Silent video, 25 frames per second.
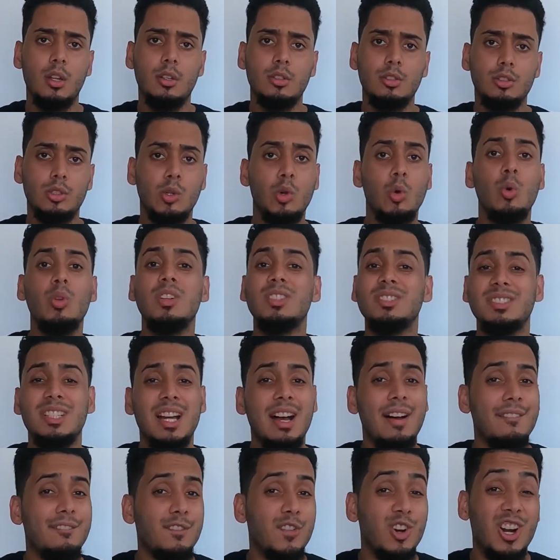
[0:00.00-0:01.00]
school is
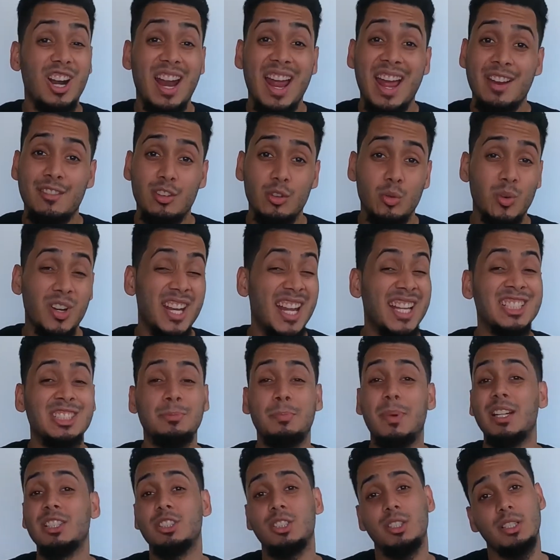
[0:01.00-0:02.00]
not for everyone,
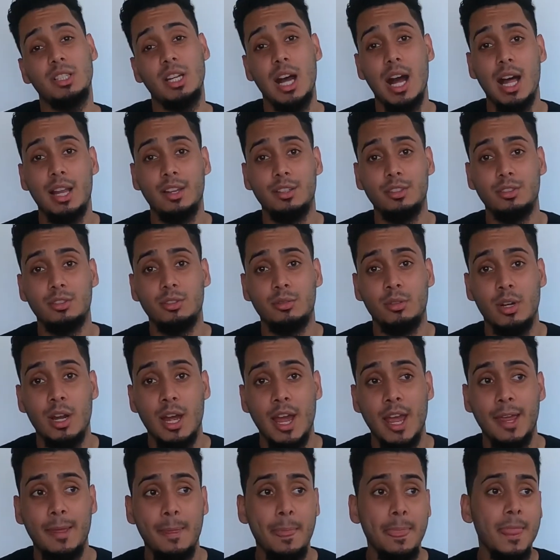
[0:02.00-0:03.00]
especially college,
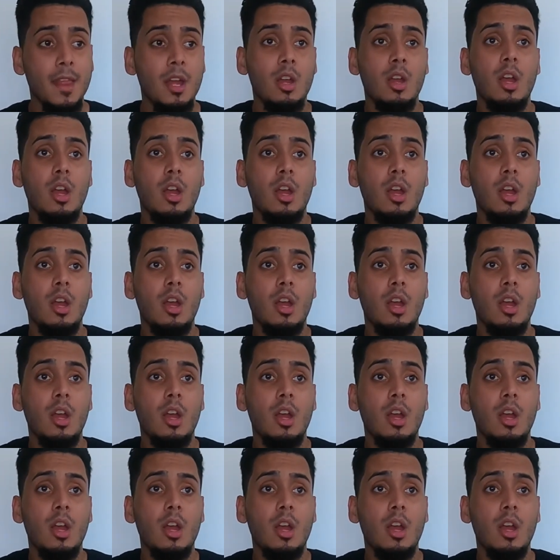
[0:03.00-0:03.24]
right?